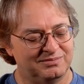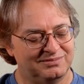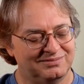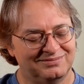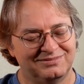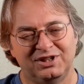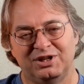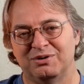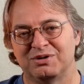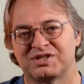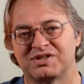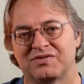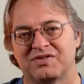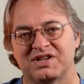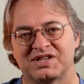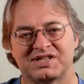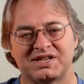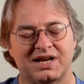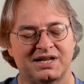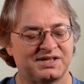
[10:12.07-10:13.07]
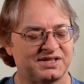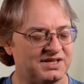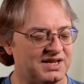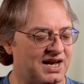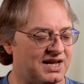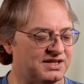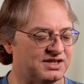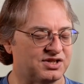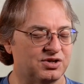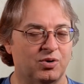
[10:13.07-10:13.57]
use of this
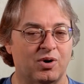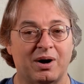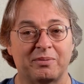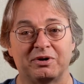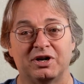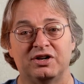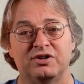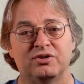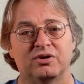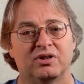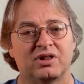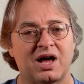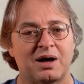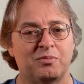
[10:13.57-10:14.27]
headset, so I'm going to do a lot